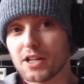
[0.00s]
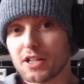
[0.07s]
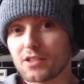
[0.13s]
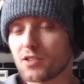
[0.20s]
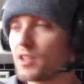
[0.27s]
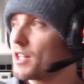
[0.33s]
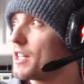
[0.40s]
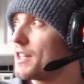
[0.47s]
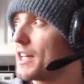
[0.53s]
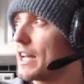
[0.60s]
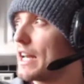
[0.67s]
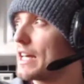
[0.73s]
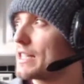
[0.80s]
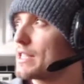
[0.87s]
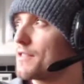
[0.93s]
You've got that
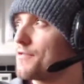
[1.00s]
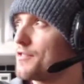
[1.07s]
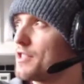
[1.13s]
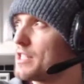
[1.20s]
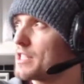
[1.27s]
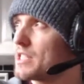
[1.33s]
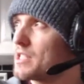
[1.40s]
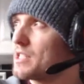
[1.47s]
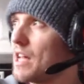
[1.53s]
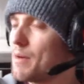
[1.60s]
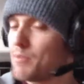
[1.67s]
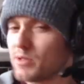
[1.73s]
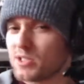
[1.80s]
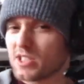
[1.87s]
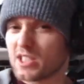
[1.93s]
last first step,
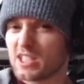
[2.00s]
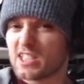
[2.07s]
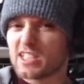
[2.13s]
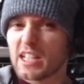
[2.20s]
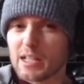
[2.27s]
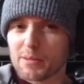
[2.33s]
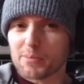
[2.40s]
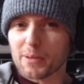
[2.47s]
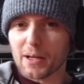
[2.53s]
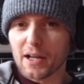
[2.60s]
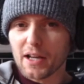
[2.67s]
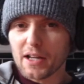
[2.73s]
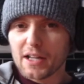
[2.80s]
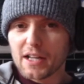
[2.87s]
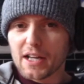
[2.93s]
which is a steep
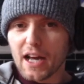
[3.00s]
bit.